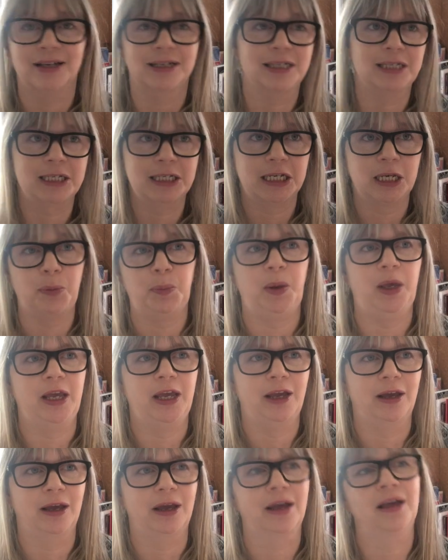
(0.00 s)

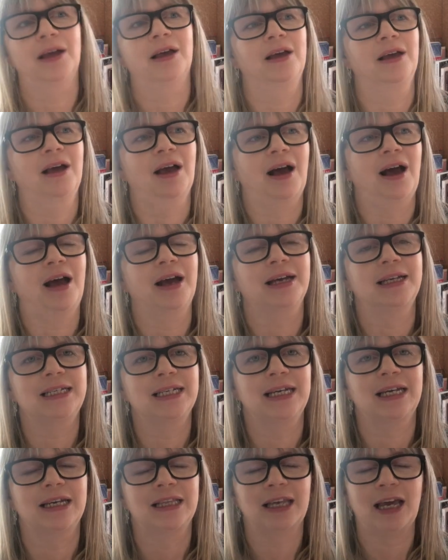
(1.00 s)
skipping
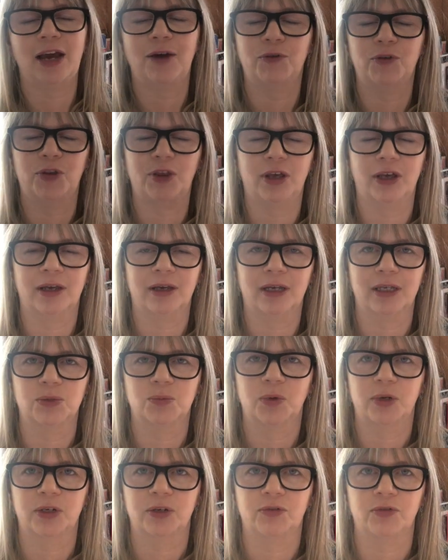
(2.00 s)
idea that everything is
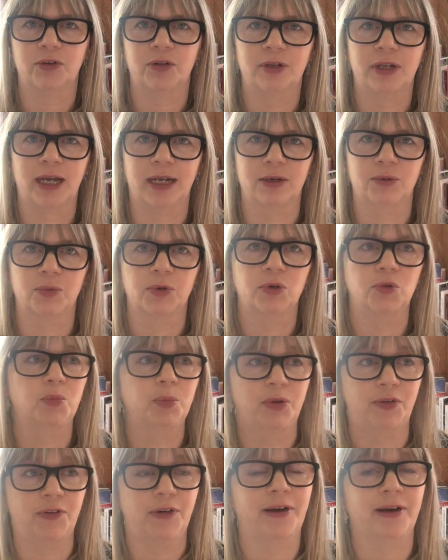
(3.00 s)
wonderful and will
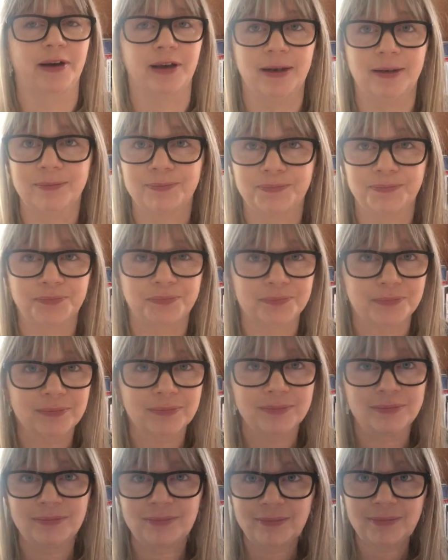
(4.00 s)
be fine.
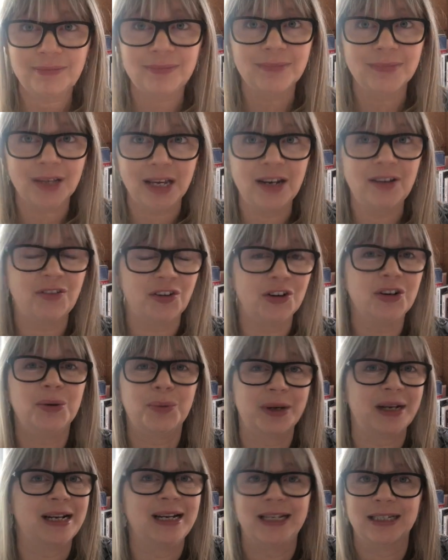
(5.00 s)
And it very
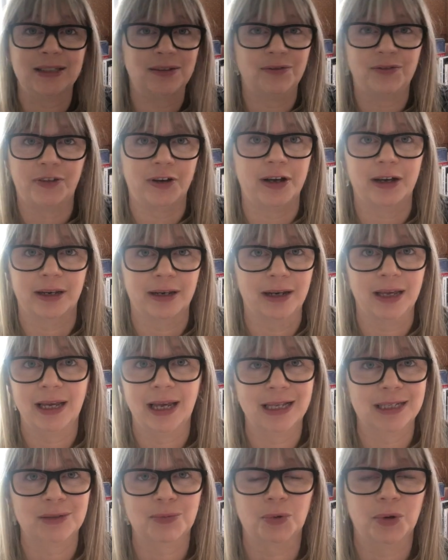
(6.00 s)
quickly isn't fine. It
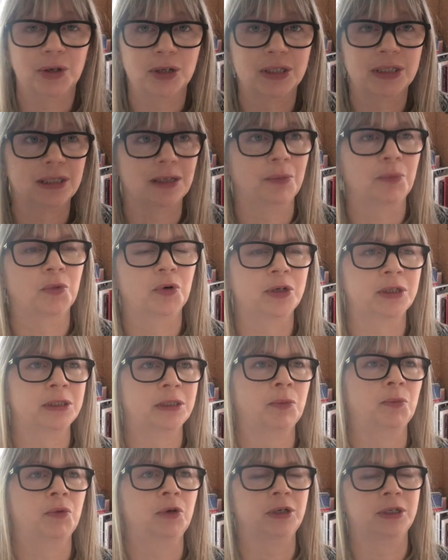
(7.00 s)
gets worse and worse
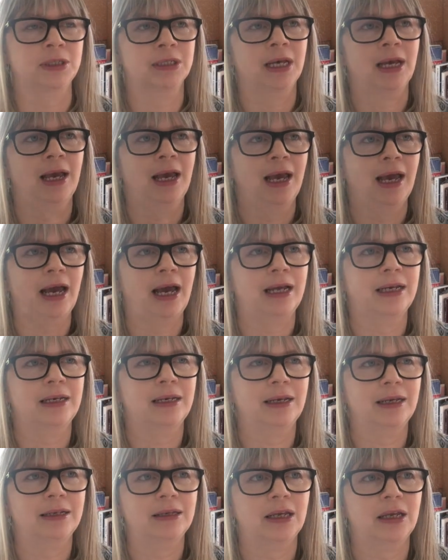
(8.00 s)
and worse.
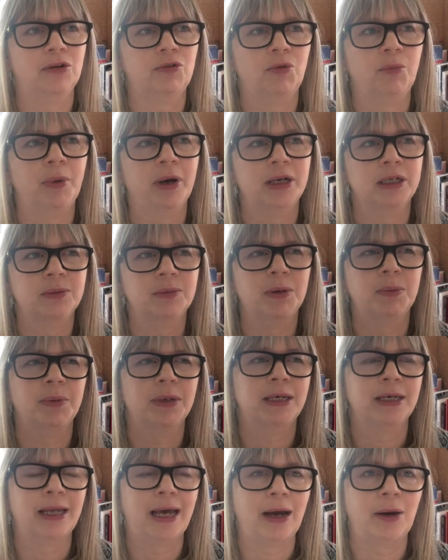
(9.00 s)
And it reminds me a
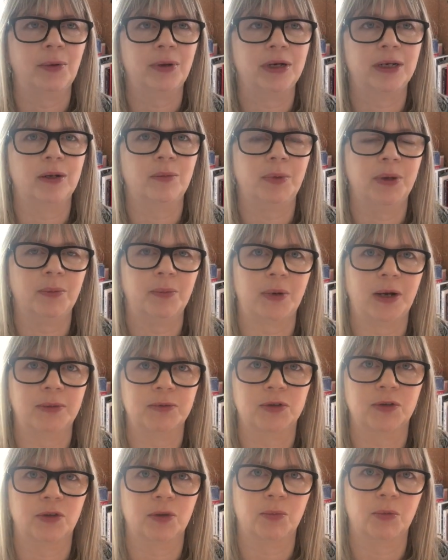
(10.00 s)
little bit
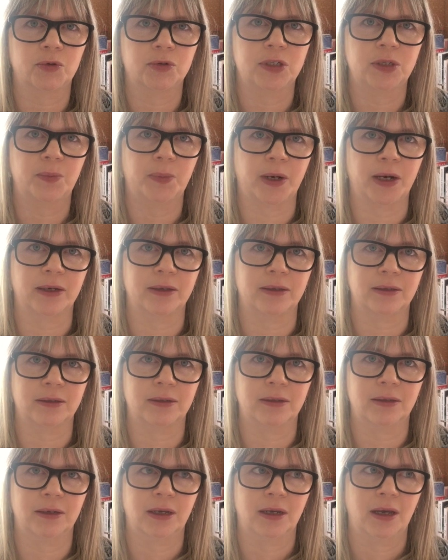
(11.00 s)
perhaps of the Monty
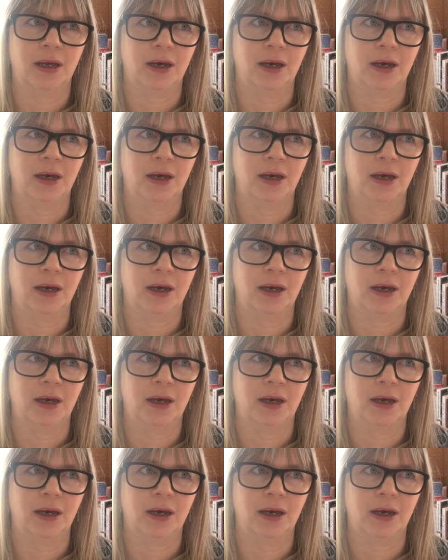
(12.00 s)
Python